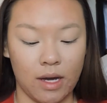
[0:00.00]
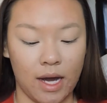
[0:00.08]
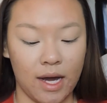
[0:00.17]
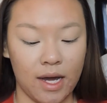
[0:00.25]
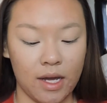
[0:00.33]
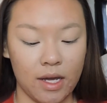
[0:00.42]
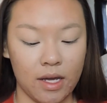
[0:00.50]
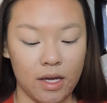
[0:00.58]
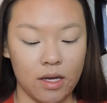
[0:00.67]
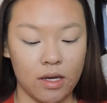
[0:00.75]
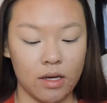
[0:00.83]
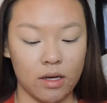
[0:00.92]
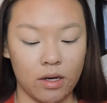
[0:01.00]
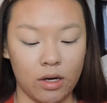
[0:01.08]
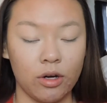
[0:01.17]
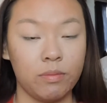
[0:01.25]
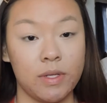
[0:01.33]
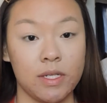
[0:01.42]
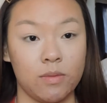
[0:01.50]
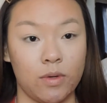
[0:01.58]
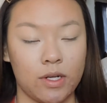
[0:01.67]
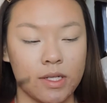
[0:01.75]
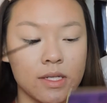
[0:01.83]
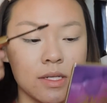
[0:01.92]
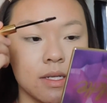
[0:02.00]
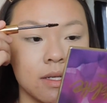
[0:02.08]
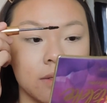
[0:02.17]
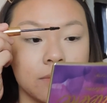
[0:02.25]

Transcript: I hope this works.